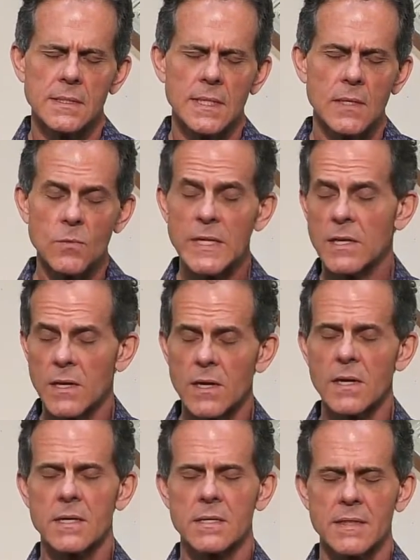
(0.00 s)
And we
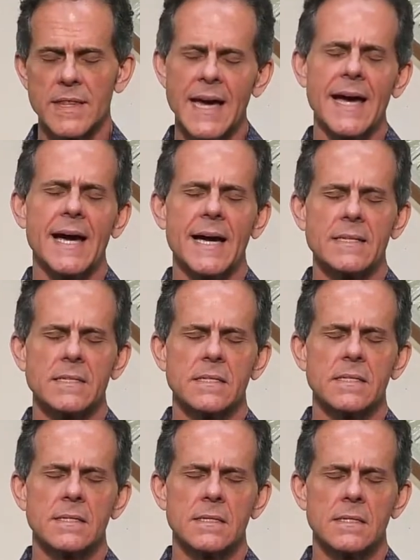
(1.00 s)
are that
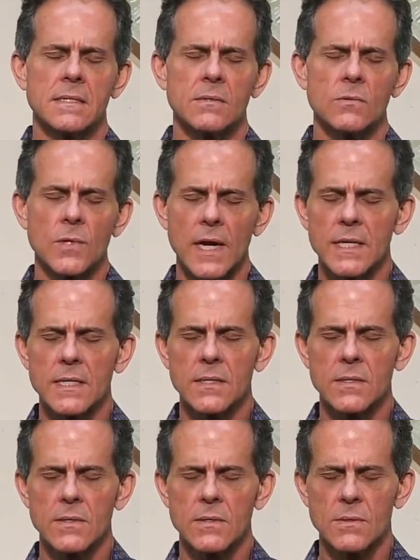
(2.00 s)
right
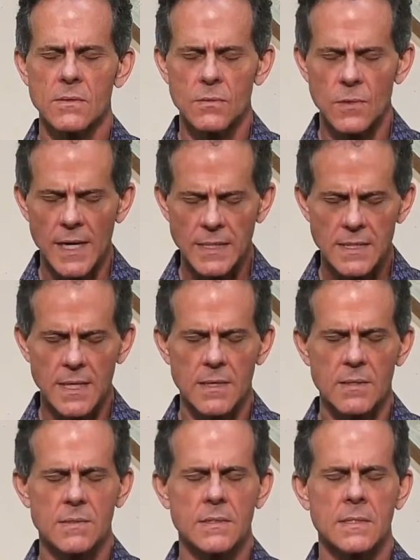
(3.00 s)
here, right
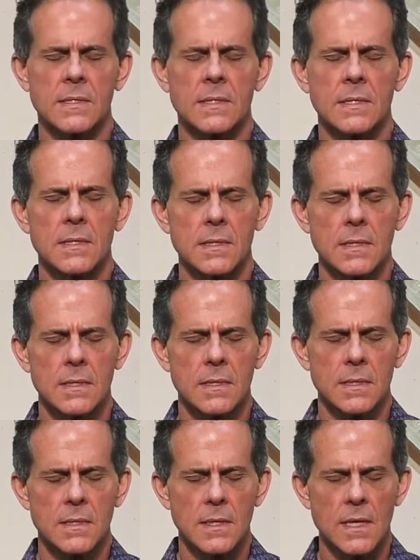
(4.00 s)
now.
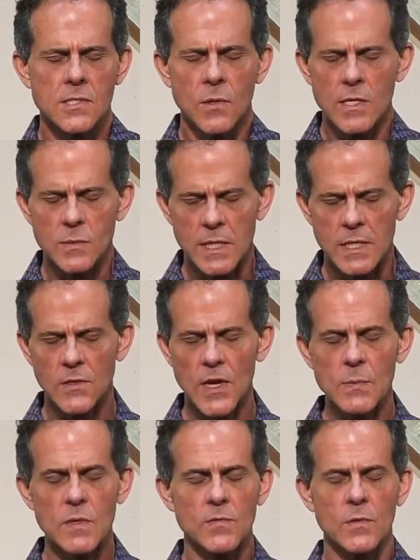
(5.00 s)
And so as we
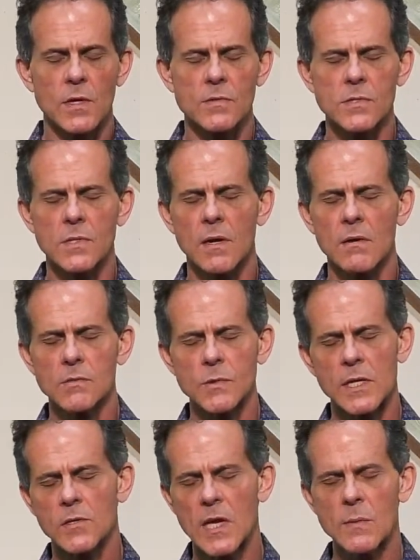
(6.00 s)
claim it for ourselves,
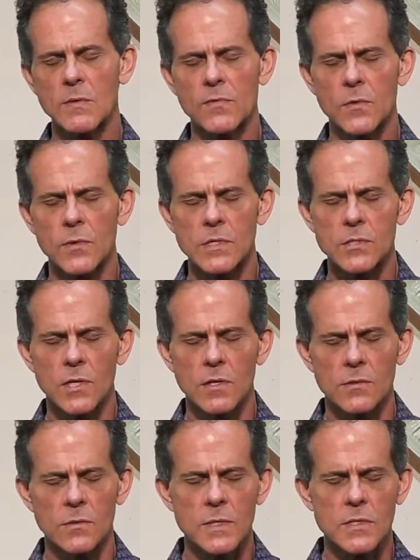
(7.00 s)
we claim it for each
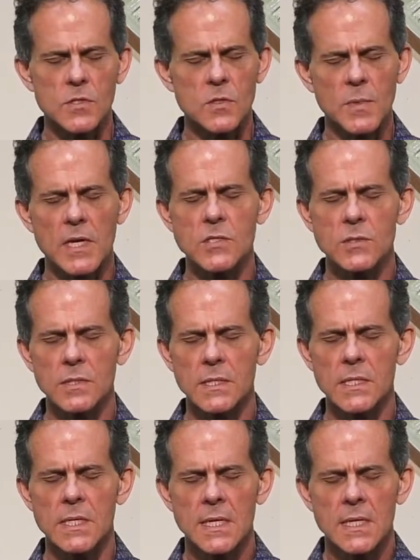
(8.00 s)
other, we
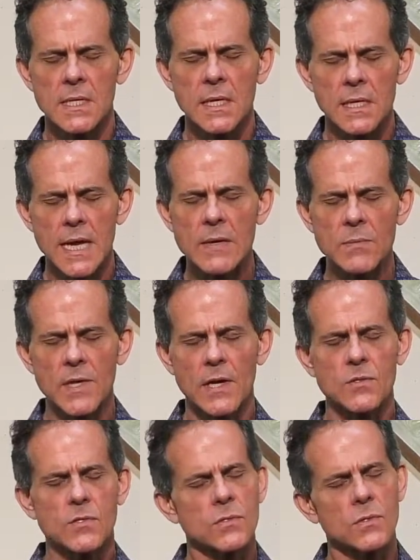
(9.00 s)
especially claim
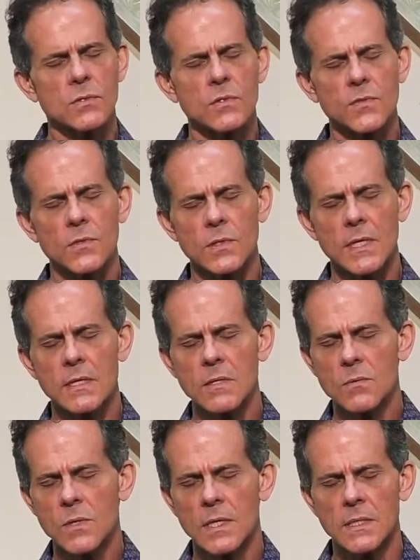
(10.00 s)
that truth for
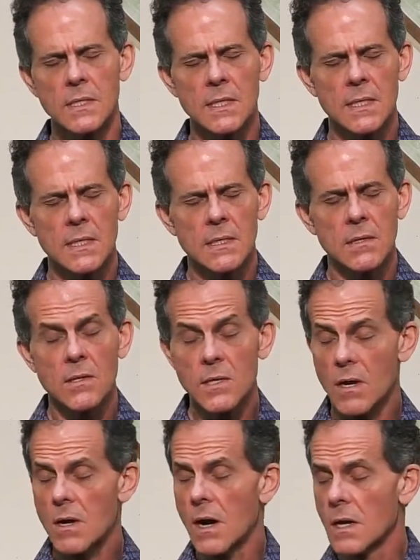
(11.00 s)
anyone on
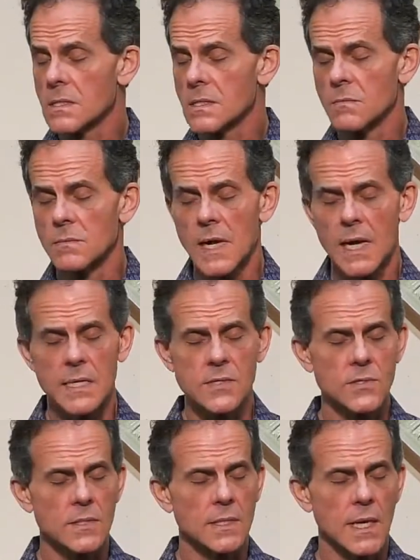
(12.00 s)
our hearts and
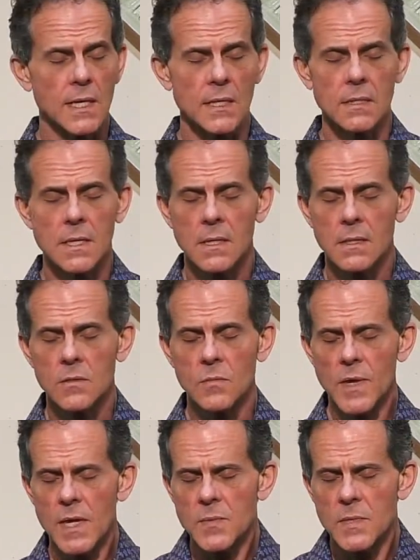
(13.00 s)
minds today who
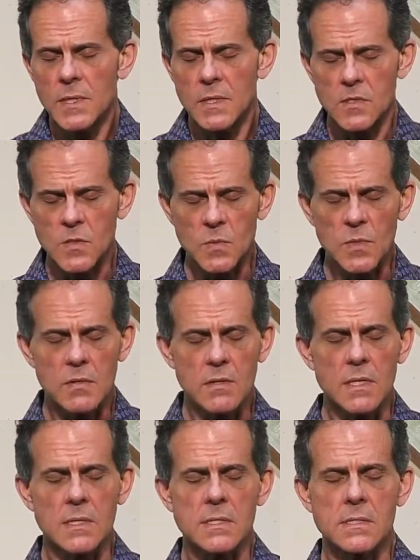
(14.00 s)
might be
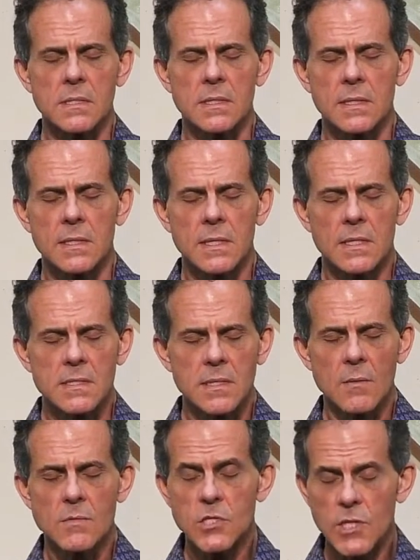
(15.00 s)
experiencing
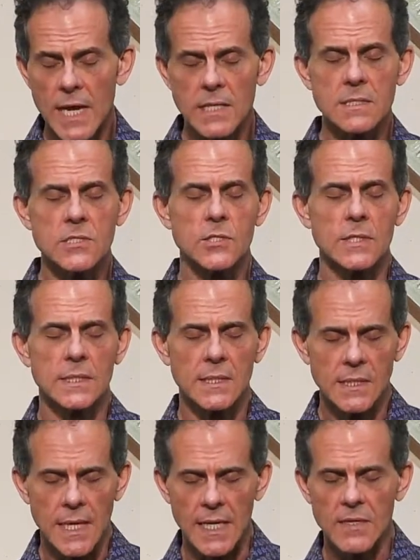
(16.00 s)
some challenging
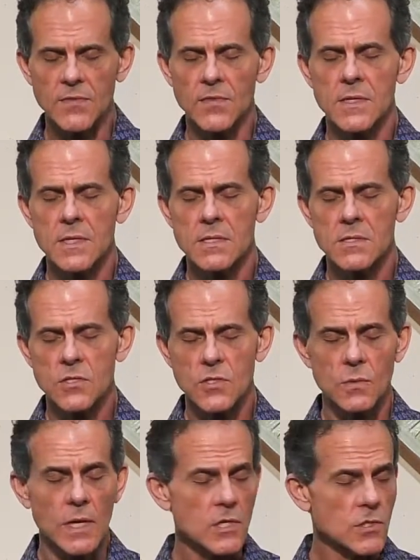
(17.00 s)
life
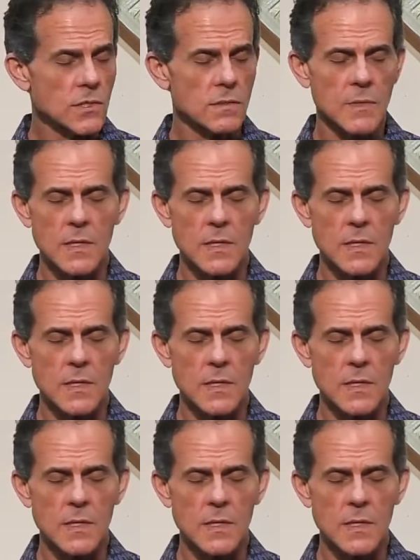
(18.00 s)
situation.